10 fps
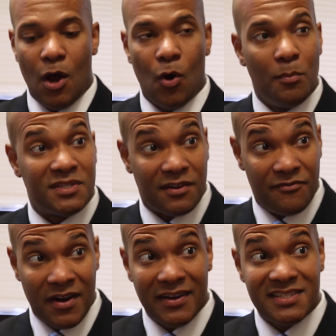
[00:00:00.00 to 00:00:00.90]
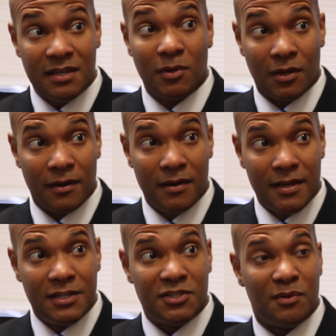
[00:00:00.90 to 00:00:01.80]
homes that are very similar
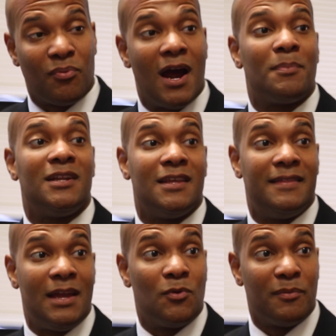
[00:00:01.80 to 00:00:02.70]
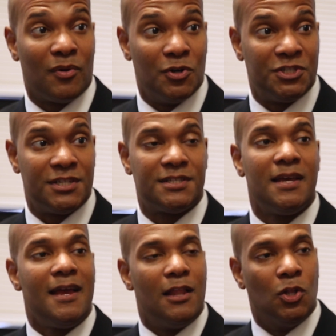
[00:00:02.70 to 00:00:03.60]
to the property that they want to purchase,
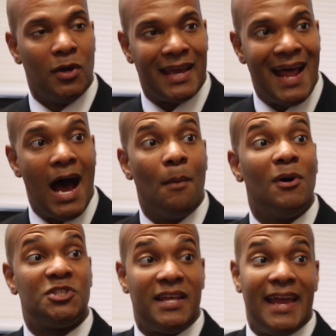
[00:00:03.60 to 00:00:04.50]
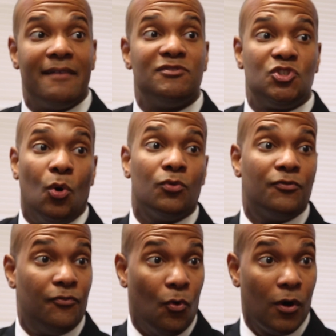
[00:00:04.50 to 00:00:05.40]
look at how much they have sold
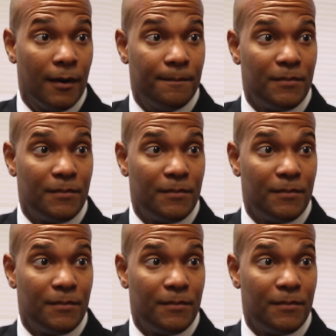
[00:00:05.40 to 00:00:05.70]
for.